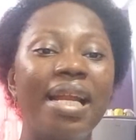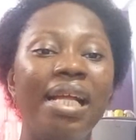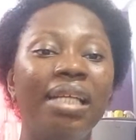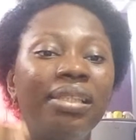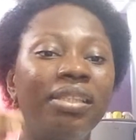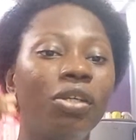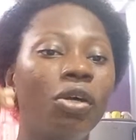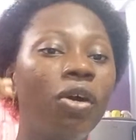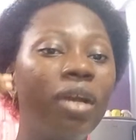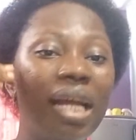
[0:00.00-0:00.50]

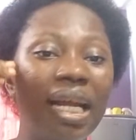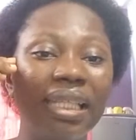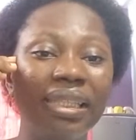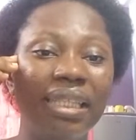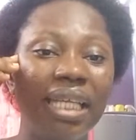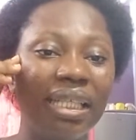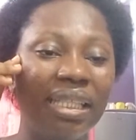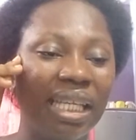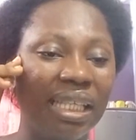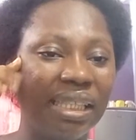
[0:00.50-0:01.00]
the whole
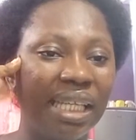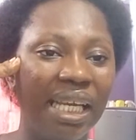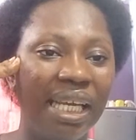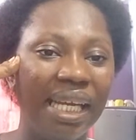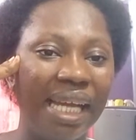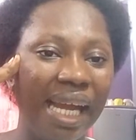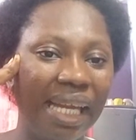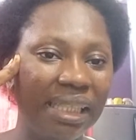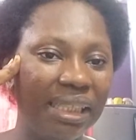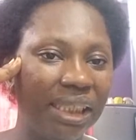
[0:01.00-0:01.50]
idea that you
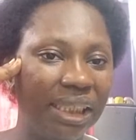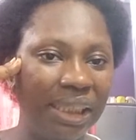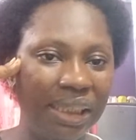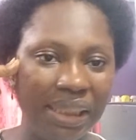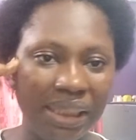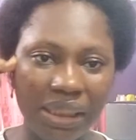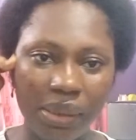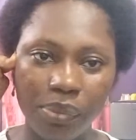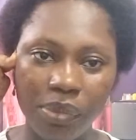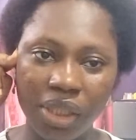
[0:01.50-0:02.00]
had
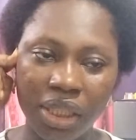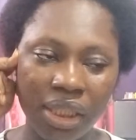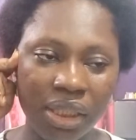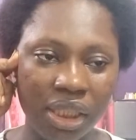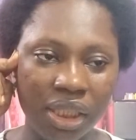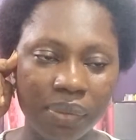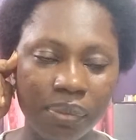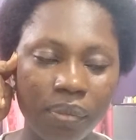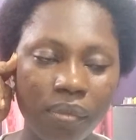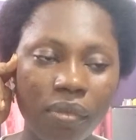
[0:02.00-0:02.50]
in the
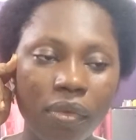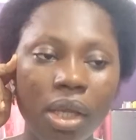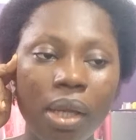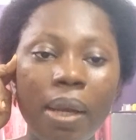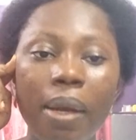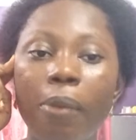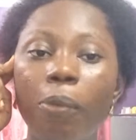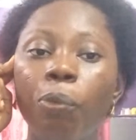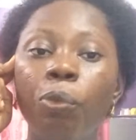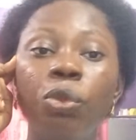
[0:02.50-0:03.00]
beginning
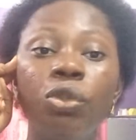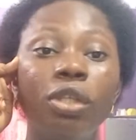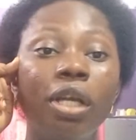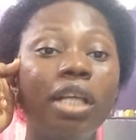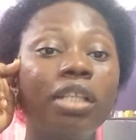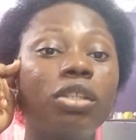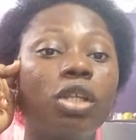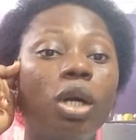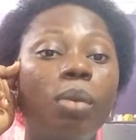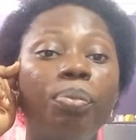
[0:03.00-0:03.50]
will
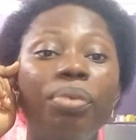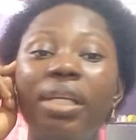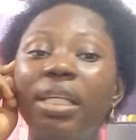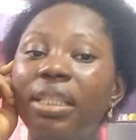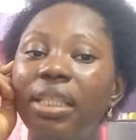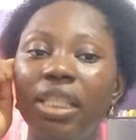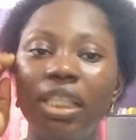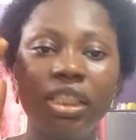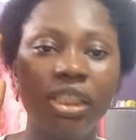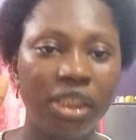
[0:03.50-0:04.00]
just
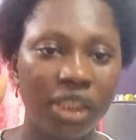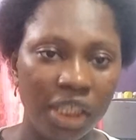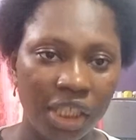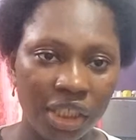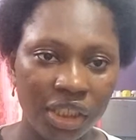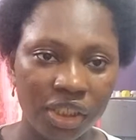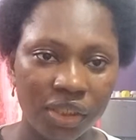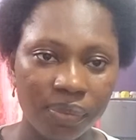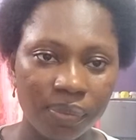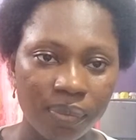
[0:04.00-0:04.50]
completely
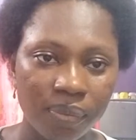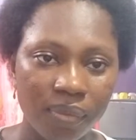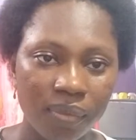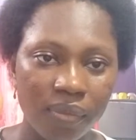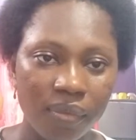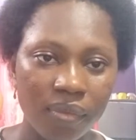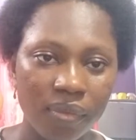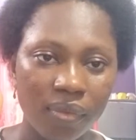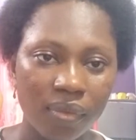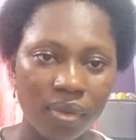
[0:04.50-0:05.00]
change,
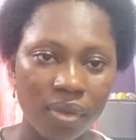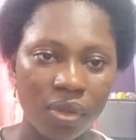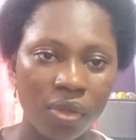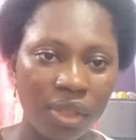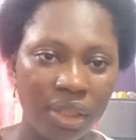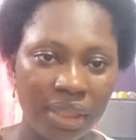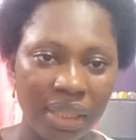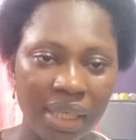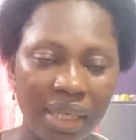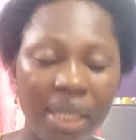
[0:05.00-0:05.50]

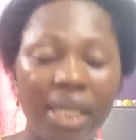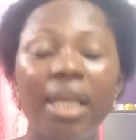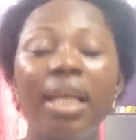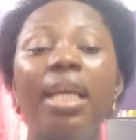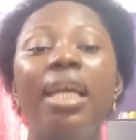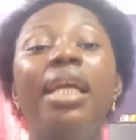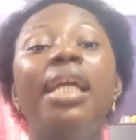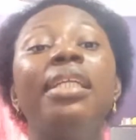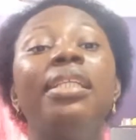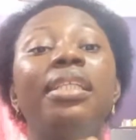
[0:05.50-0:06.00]
okay?
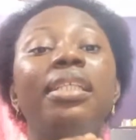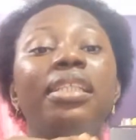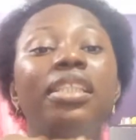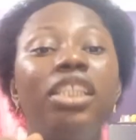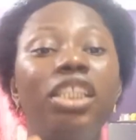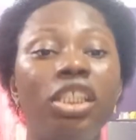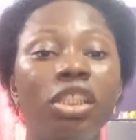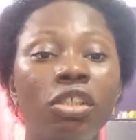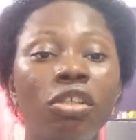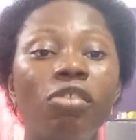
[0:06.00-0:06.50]
It is
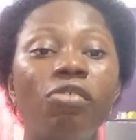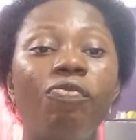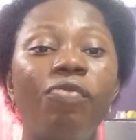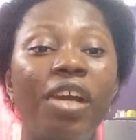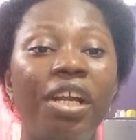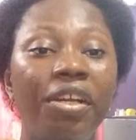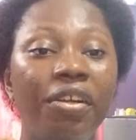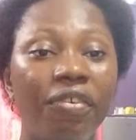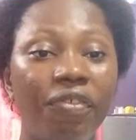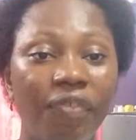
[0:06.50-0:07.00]
still
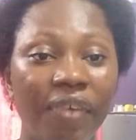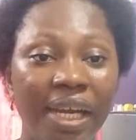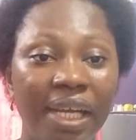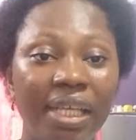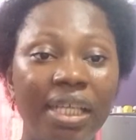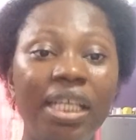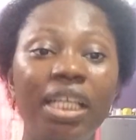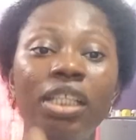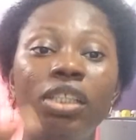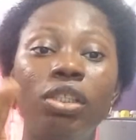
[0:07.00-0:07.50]
very fine.
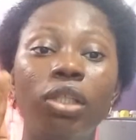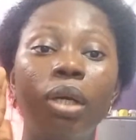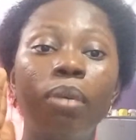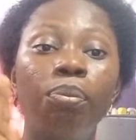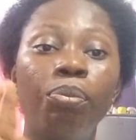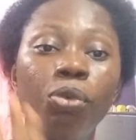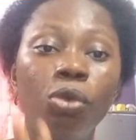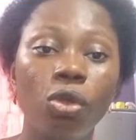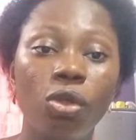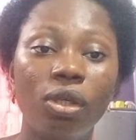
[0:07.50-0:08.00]
It's your
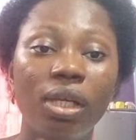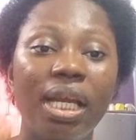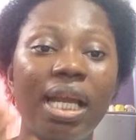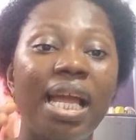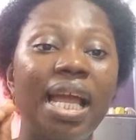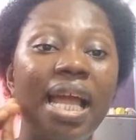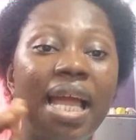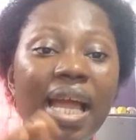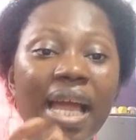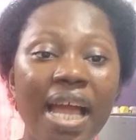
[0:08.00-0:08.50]
book.
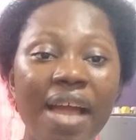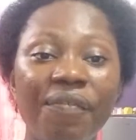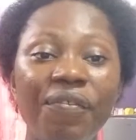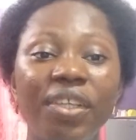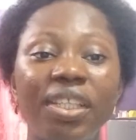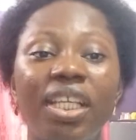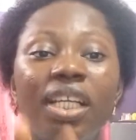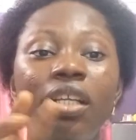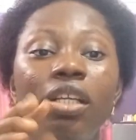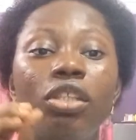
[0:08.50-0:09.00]

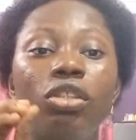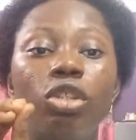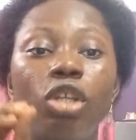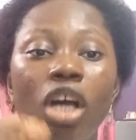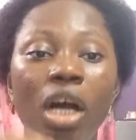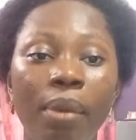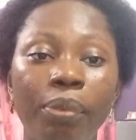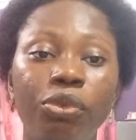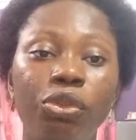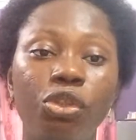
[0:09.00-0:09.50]
Everything is
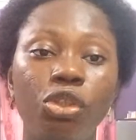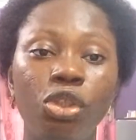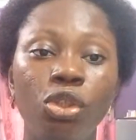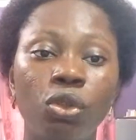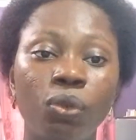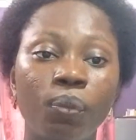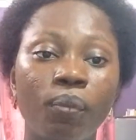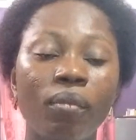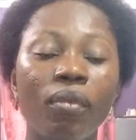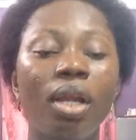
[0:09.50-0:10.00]
up to
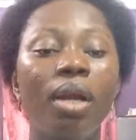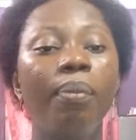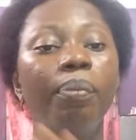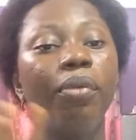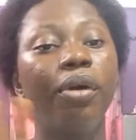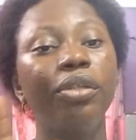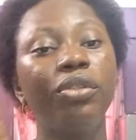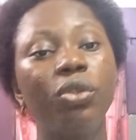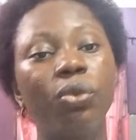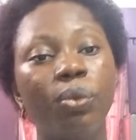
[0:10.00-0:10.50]
you.
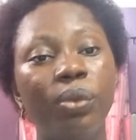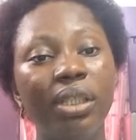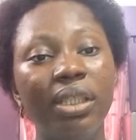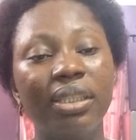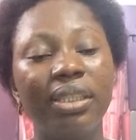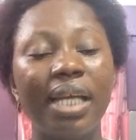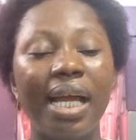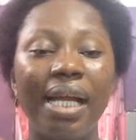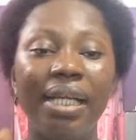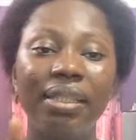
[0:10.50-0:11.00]
But
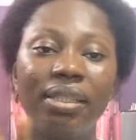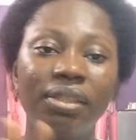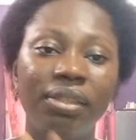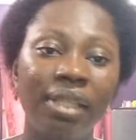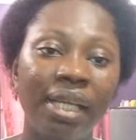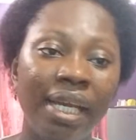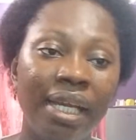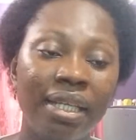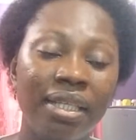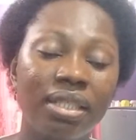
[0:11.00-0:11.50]
twists and
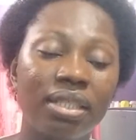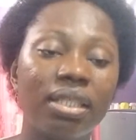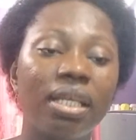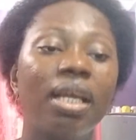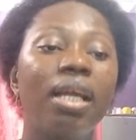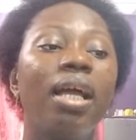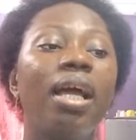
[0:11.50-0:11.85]
turns